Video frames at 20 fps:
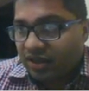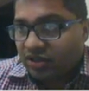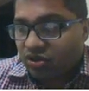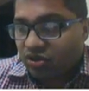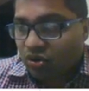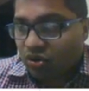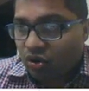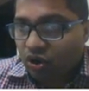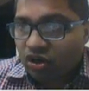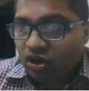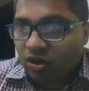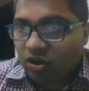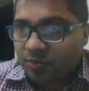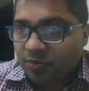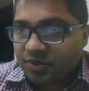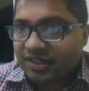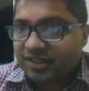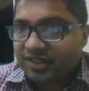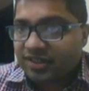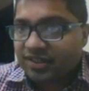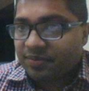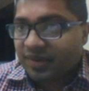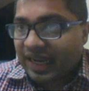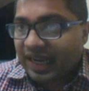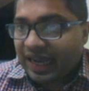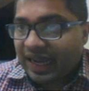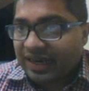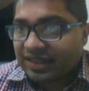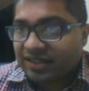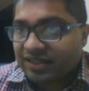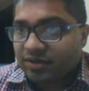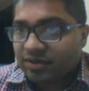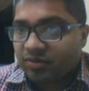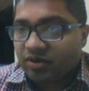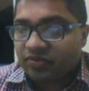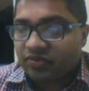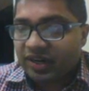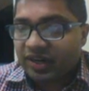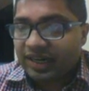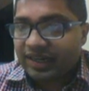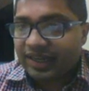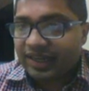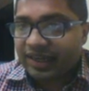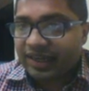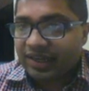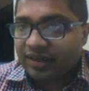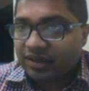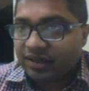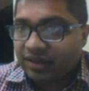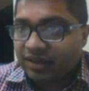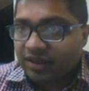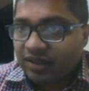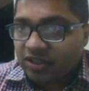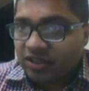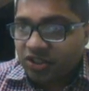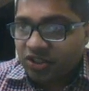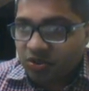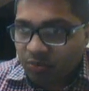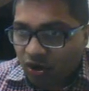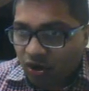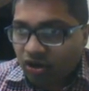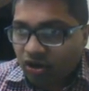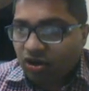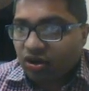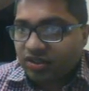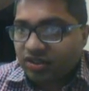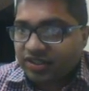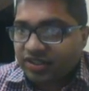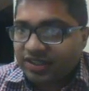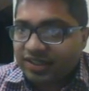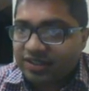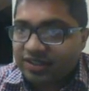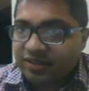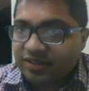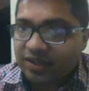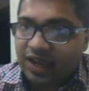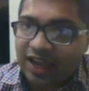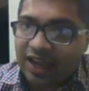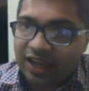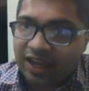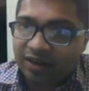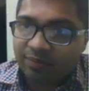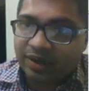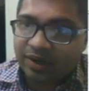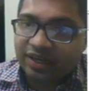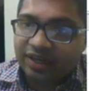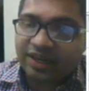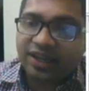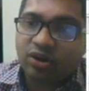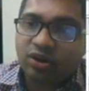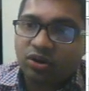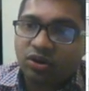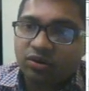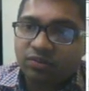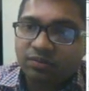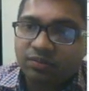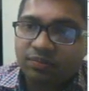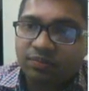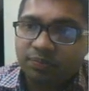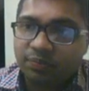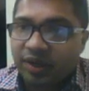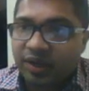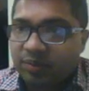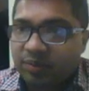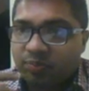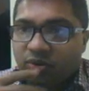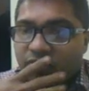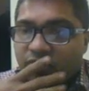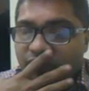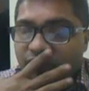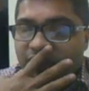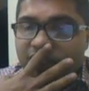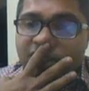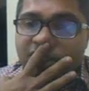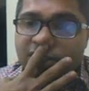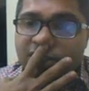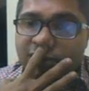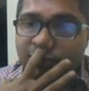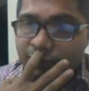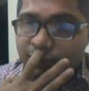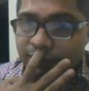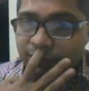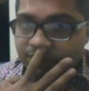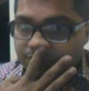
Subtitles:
So call option is a mechanism of getting small losses and betting on big profits.